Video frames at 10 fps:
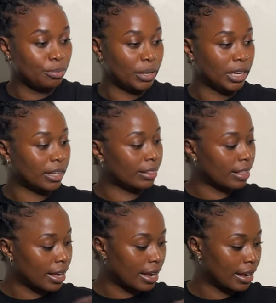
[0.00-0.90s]
me in
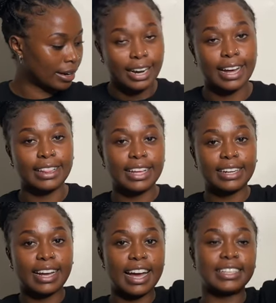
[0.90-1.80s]
that. And
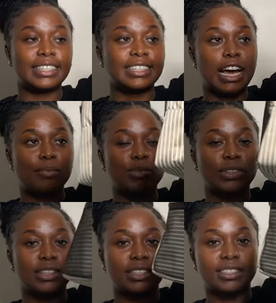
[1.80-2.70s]
then, guys, it comes
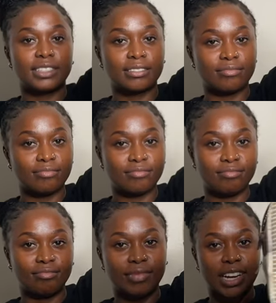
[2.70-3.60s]
with this
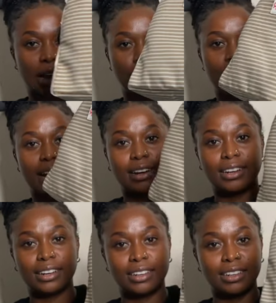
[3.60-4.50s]

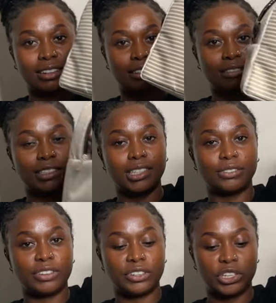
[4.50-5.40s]
kabag, which
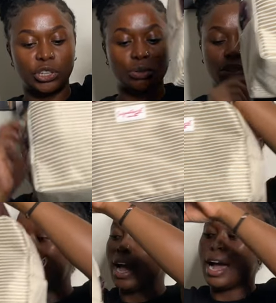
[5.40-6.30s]
is very cute.
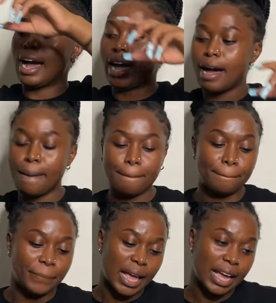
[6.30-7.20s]

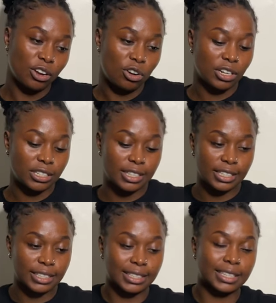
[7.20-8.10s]
I got
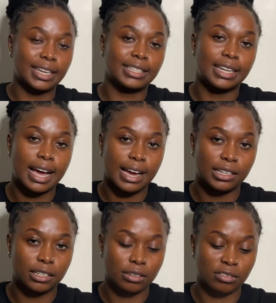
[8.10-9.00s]
this set
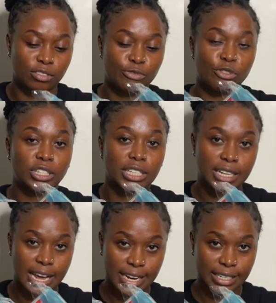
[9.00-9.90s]
at
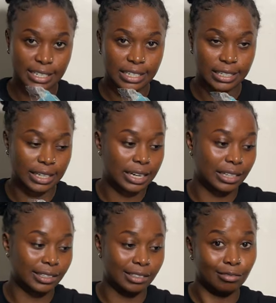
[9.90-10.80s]
1400
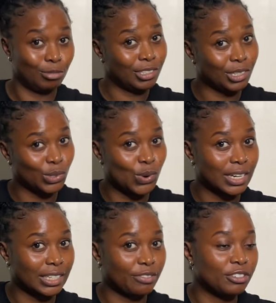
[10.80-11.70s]
shillings, which is
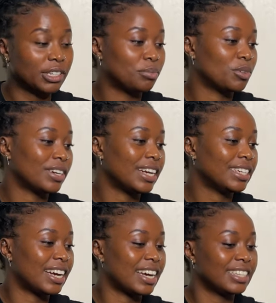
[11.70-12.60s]
quite affordable,
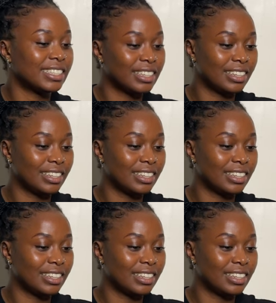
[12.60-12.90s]
right, guys?